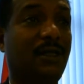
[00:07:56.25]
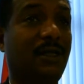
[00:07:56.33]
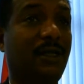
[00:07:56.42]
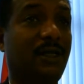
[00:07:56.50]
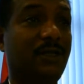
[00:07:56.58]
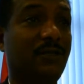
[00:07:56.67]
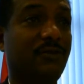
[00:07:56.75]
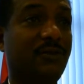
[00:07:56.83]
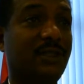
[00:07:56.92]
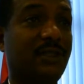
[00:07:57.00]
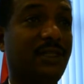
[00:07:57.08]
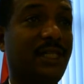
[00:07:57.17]
has over
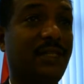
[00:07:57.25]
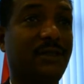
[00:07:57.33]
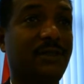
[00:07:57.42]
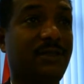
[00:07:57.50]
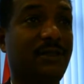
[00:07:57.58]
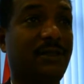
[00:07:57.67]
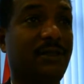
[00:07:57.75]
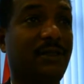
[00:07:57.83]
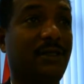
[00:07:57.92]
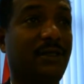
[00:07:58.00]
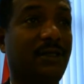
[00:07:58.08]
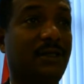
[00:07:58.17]
the years
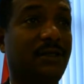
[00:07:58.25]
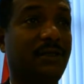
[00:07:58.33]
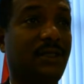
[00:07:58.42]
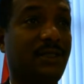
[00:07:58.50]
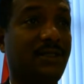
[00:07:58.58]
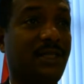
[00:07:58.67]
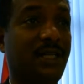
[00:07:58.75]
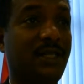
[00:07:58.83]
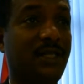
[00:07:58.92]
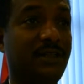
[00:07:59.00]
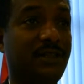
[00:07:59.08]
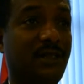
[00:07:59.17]
sustained
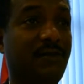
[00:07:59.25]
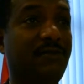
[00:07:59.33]
itself.